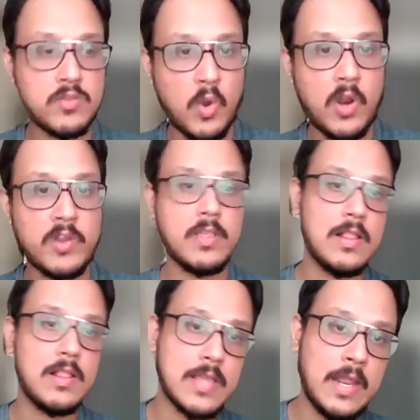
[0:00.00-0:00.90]
solar
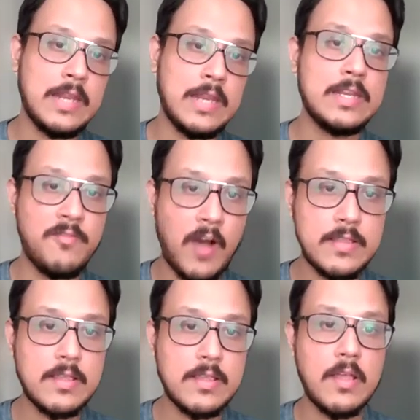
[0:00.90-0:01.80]
cells and LED
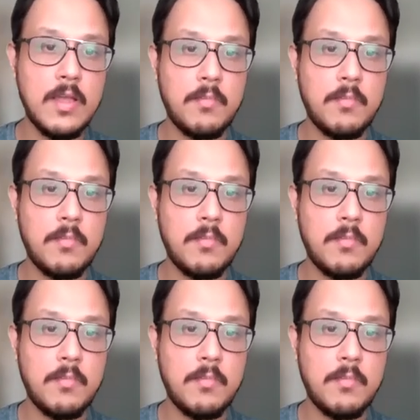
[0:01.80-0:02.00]
devices,